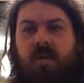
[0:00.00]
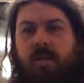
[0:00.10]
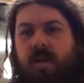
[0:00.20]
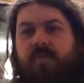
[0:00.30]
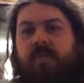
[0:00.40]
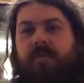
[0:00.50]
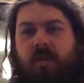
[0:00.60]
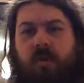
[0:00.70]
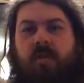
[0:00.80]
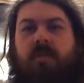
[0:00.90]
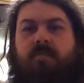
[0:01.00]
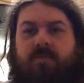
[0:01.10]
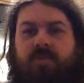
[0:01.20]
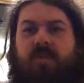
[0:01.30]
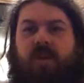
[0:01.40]
apart from the volume,
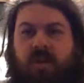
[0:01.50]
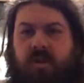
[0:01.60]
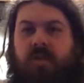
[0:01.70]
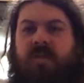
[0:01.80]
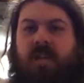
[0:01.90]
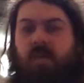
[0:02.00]
so that I know exactly